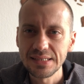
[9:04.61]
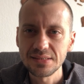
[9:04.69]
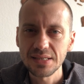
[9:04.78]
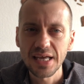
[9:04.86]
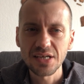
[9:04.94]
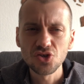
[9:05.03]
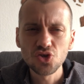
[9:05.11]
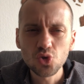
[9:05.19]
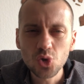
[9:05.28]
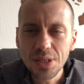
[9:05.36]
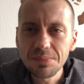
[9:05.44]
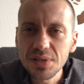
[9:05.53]
is
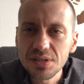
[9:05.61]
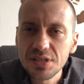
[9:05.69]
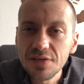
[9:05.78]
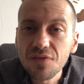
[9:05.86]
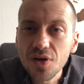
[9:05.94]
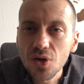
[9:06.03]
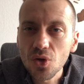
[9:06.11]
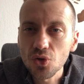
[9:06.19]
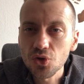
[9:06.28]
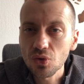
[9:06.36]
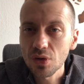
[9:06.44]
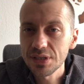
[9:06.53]
extremely
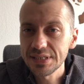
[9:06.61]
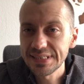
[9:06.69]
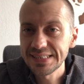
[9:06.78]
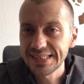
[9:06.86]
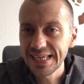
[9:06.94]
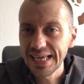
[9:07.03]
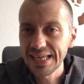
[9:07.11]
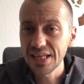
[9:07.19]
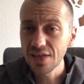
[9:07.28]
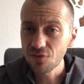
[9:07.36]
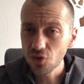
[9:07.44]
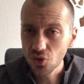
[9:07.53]
difficult to understand
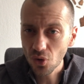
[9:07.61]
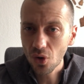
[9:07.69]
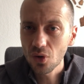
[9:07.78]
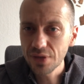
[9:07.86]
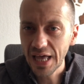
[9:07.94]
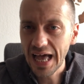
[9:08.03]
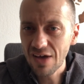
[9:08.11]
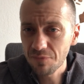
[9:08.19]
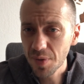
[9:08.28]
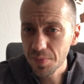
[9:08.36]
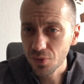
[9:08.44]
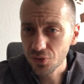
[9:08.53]
if you don't have
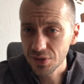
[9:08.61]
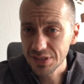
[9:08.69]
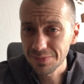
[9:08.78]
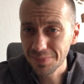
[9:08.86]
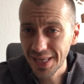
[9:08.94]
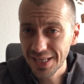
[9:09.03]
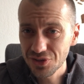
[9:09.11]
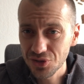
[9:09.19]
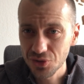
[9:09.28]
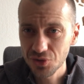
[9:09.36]
people to explain to you.